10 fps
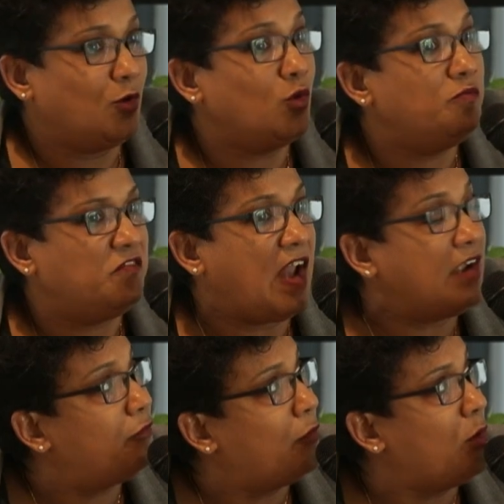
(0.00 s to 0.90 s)
good
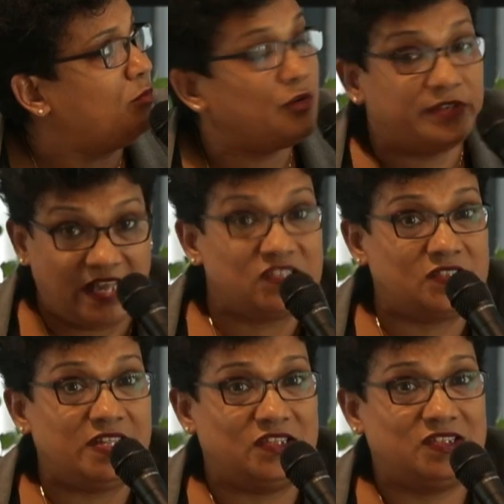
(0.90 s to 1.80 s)
platform to
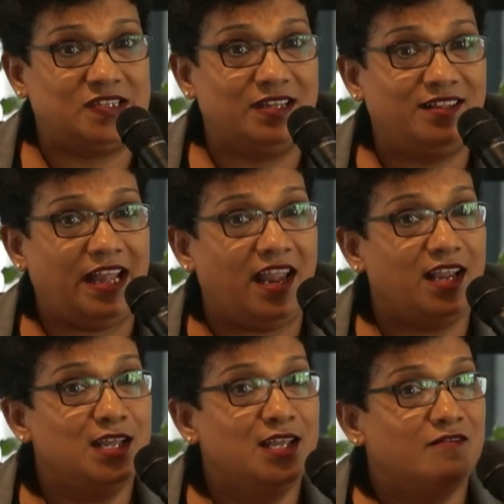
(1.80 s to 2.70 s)
test this
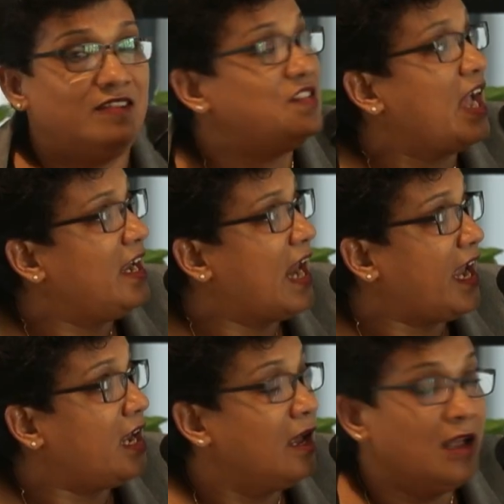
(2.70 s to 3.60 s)
thing, which I like.